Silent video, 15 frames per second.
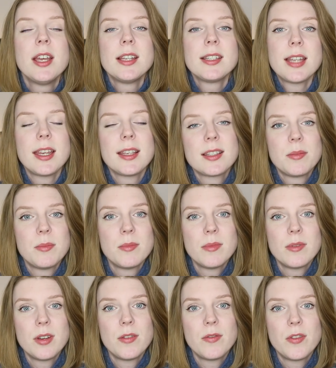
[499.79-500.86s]
take
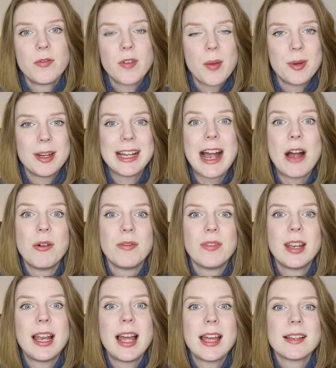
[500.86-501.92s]
some of the fabric out of
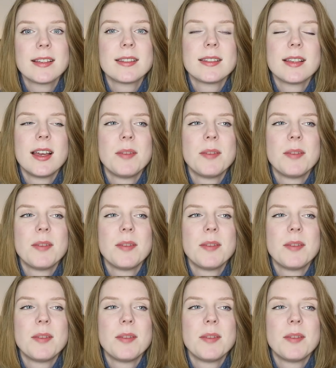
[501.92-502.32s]
the legs